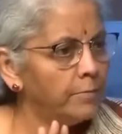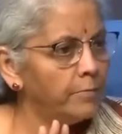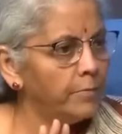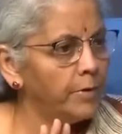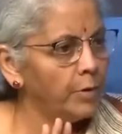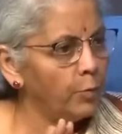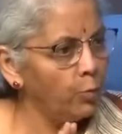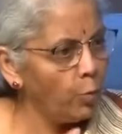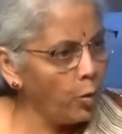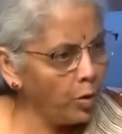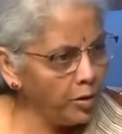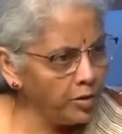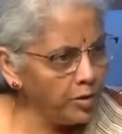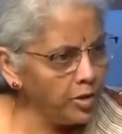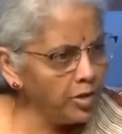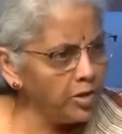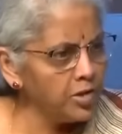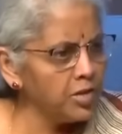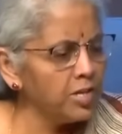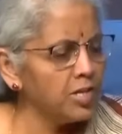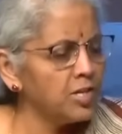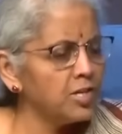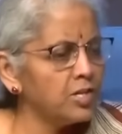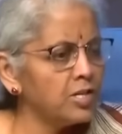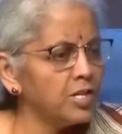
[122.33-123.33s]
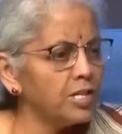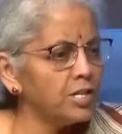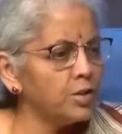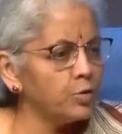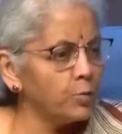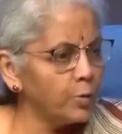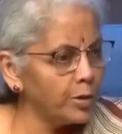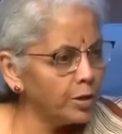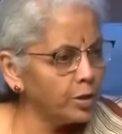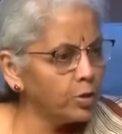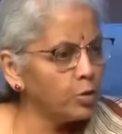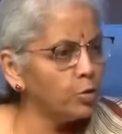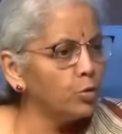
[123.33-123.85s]
We want the GST
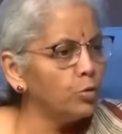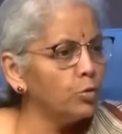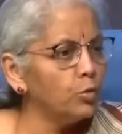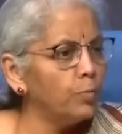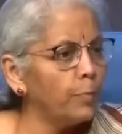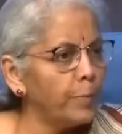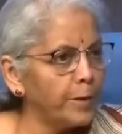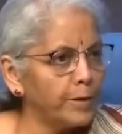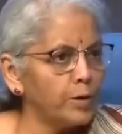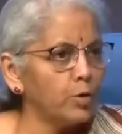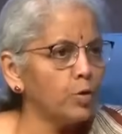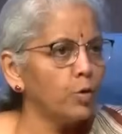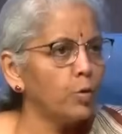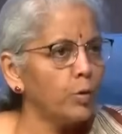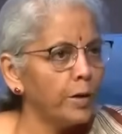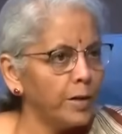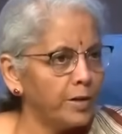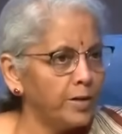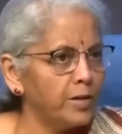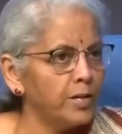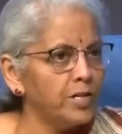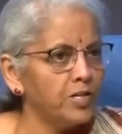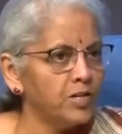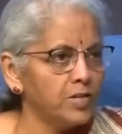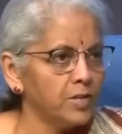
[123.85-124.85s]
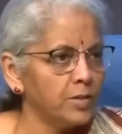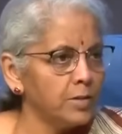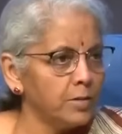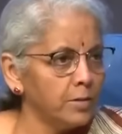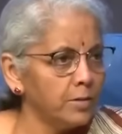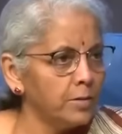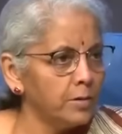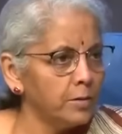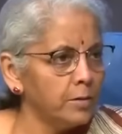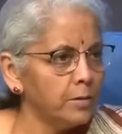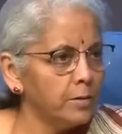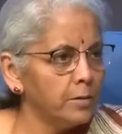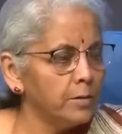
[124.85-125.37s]
to include petrol and diesel,
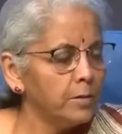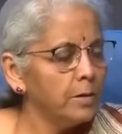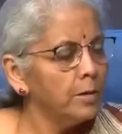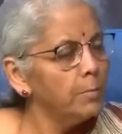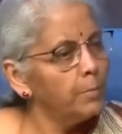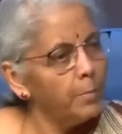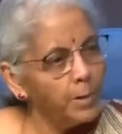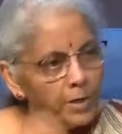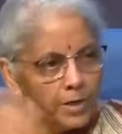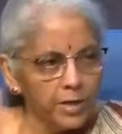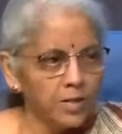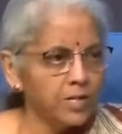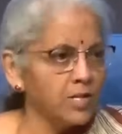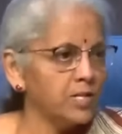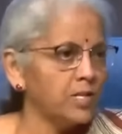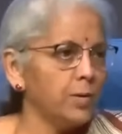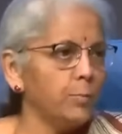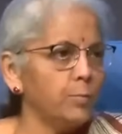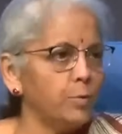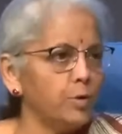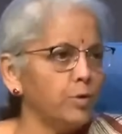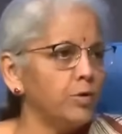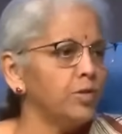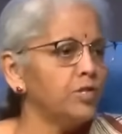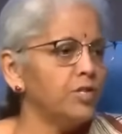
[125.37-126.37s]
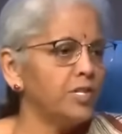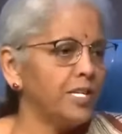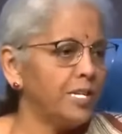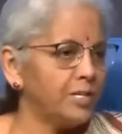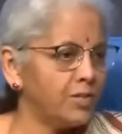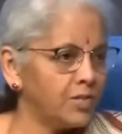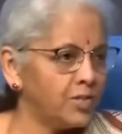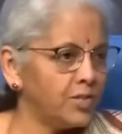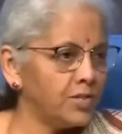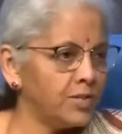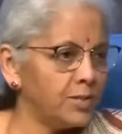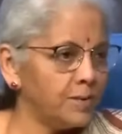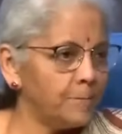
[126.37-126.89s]
but it's up to the
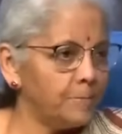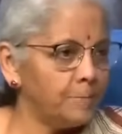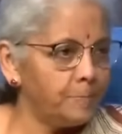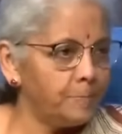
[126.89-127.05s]
states.